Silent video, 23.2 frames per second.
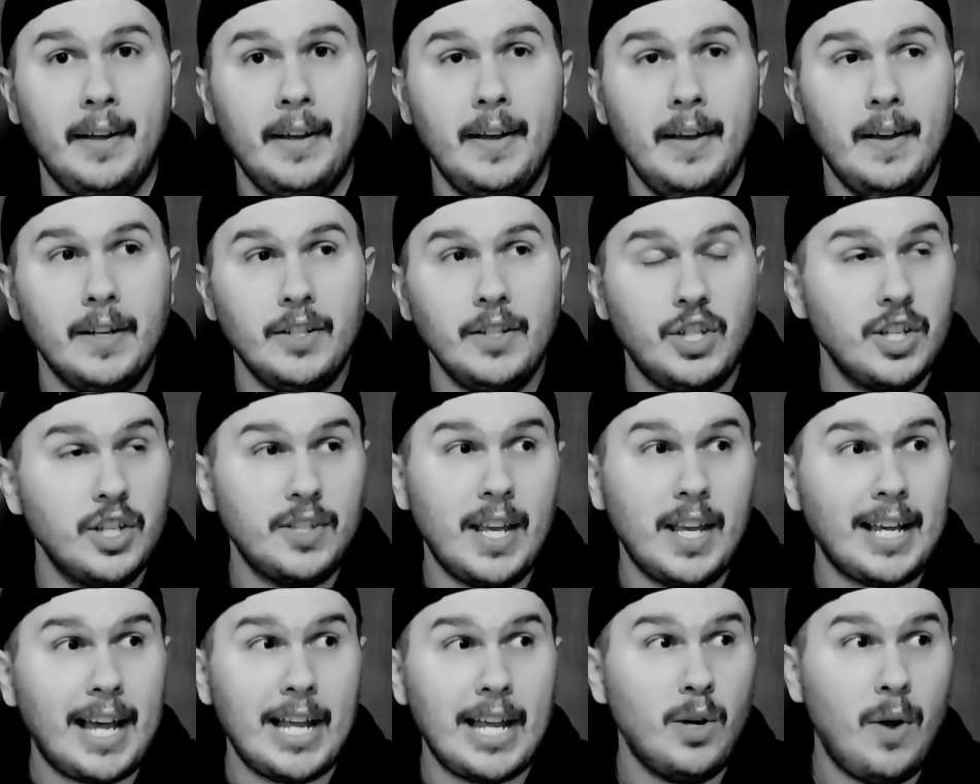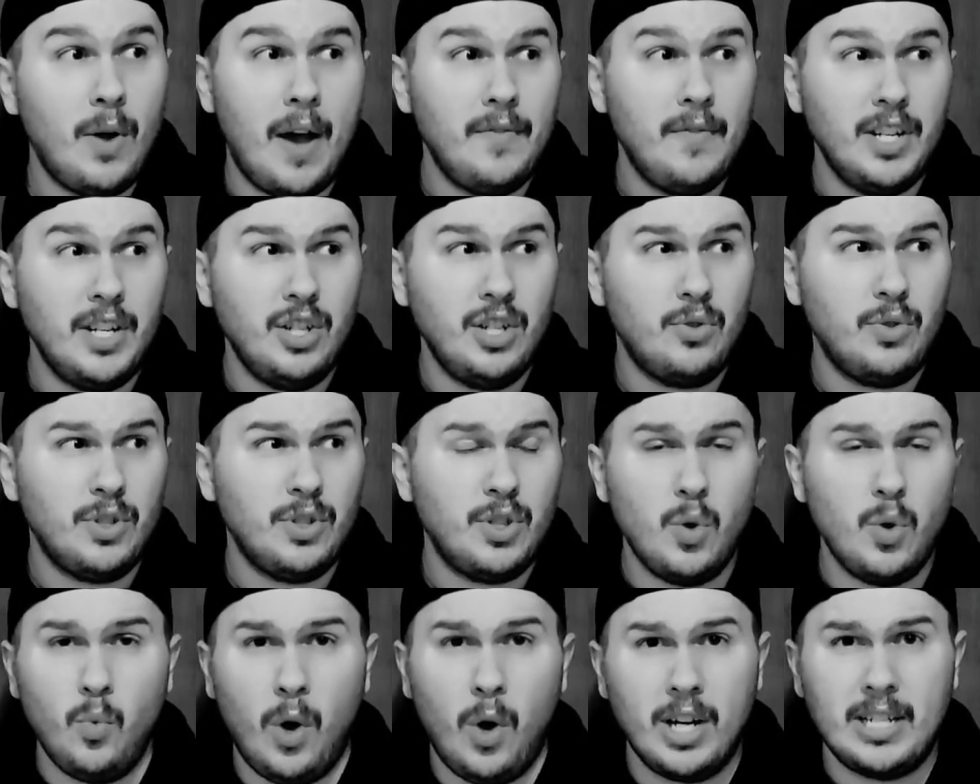Just like I don't have an interest
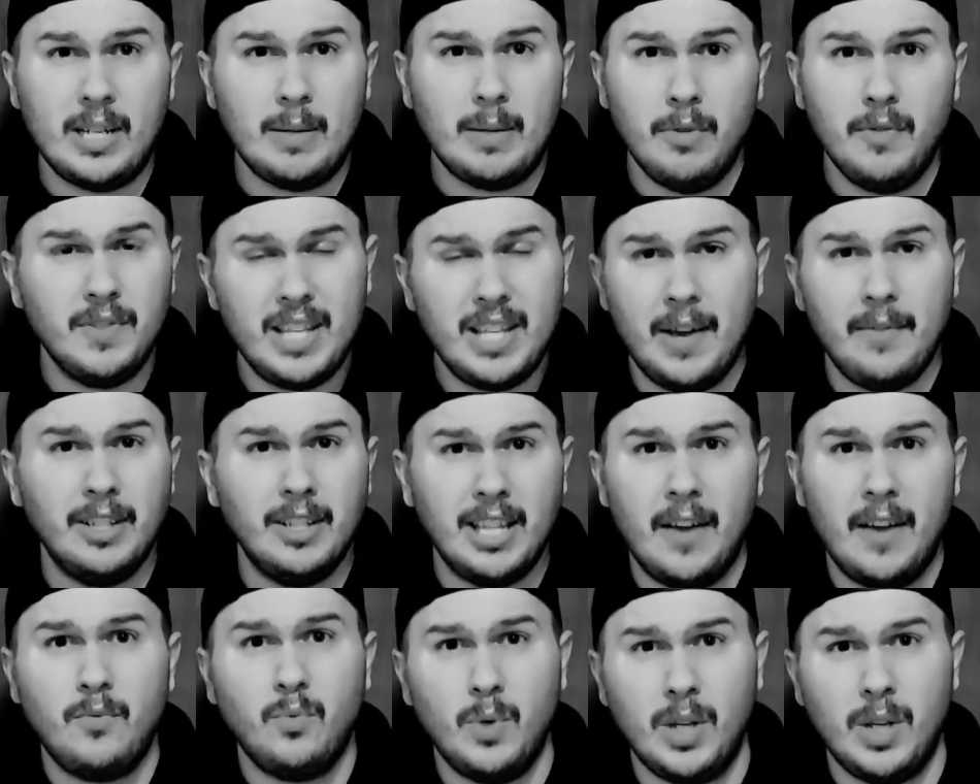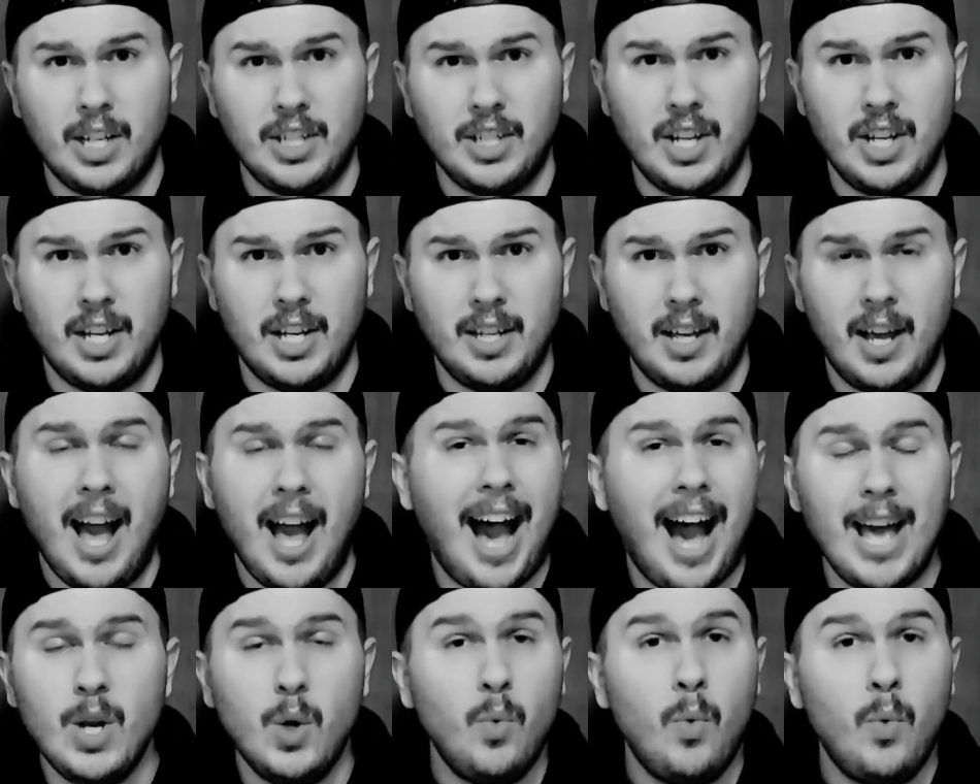in watching movies that have a left-wing agenda.
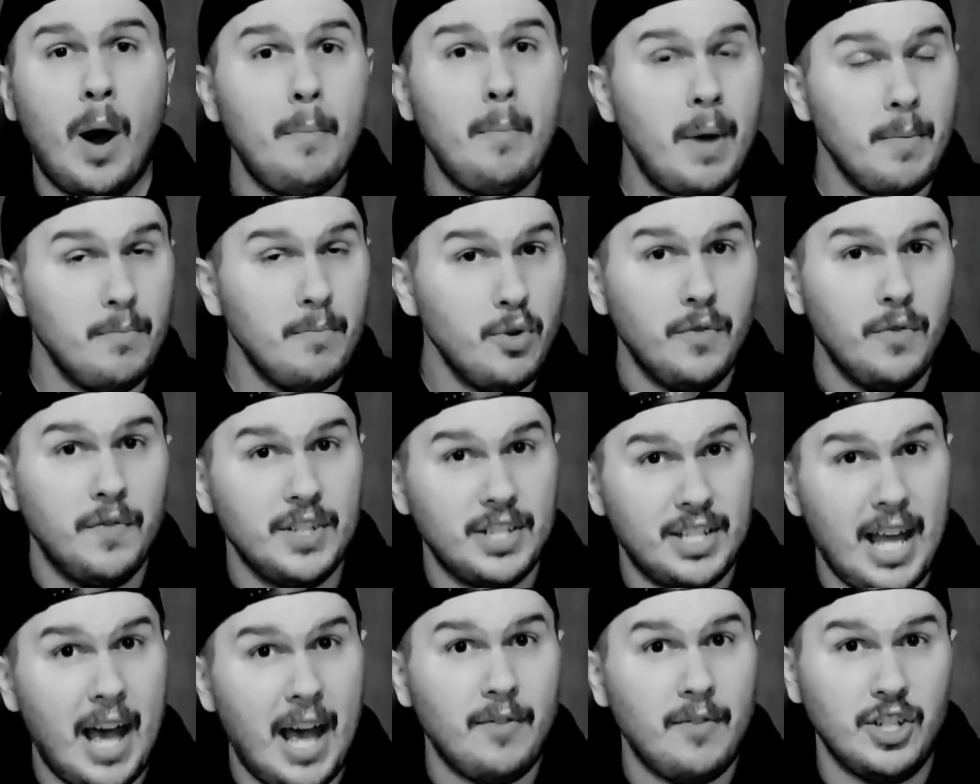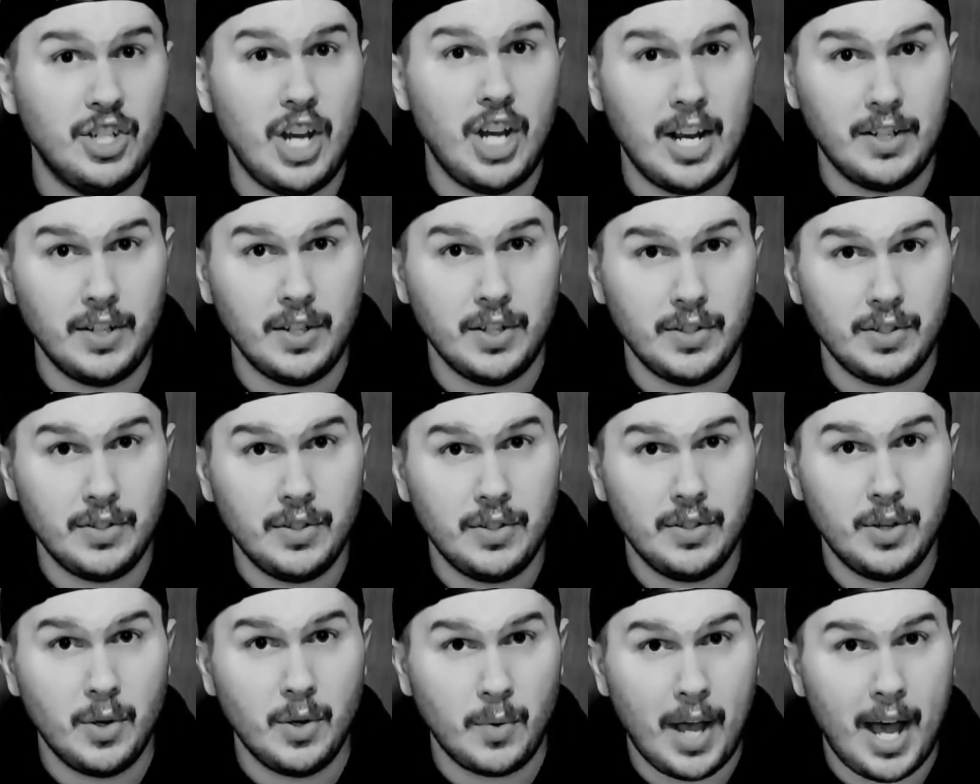I don't want my movies to have agendas,
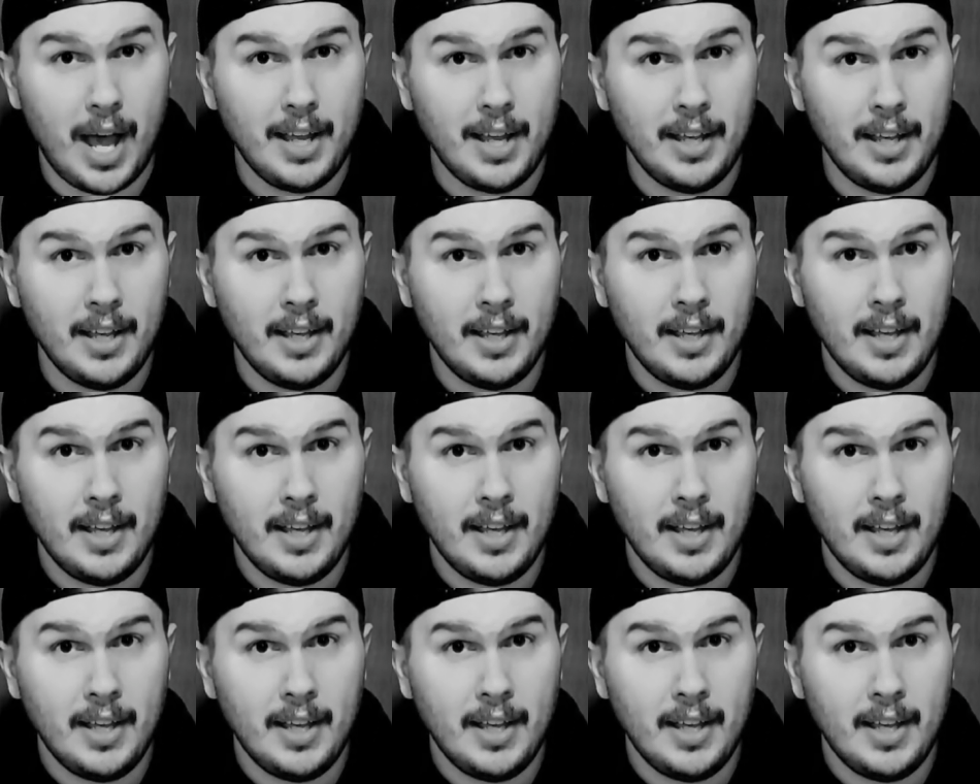okay?